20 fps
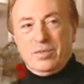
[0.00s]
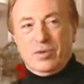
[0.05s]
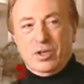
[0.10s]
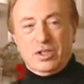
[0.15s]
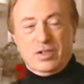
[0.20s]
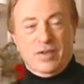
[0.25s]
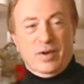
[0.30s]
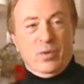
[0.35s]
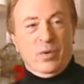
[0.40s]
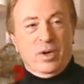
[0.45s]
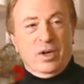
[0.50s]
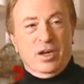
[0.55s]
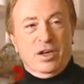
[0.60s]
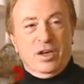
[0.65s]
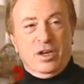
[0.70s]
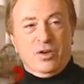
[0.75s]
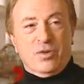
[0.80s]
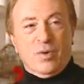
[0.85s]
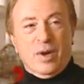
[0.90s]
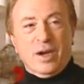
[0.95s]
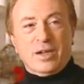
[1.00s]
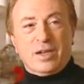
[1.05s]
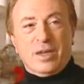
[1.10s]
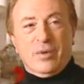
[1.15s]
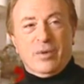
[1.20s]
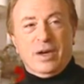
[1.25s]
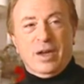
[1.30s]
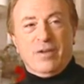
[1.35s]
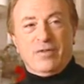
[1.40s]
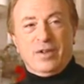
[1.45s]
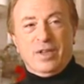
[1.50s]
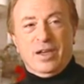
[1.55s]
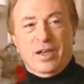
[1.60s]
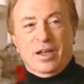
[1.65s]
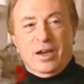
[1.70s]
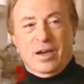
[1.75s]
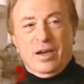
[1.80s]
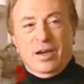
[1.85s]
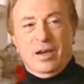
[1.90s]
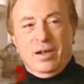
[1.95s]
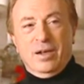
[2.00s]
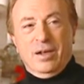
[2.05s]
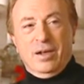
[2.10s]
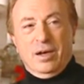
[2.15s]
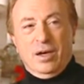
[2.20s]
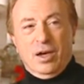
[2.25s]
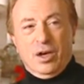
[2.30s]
because if I wanted to direct, I would have to get a